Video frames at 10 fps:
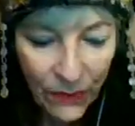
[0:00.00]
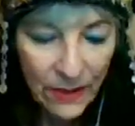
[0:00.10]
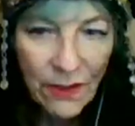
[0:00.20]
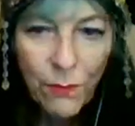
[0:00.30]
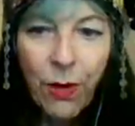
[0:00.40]

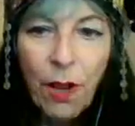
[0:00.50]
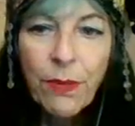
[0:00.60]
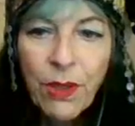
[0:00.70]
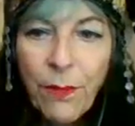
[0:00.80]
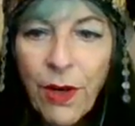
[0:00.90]
this is
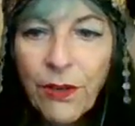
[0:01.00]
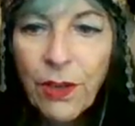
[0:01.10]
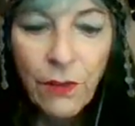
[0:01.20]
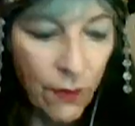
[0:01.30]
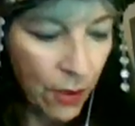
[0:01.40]
probably the part
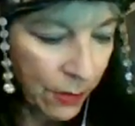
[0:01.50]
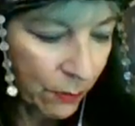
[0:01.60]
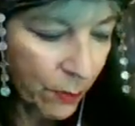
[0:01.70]
that you've all been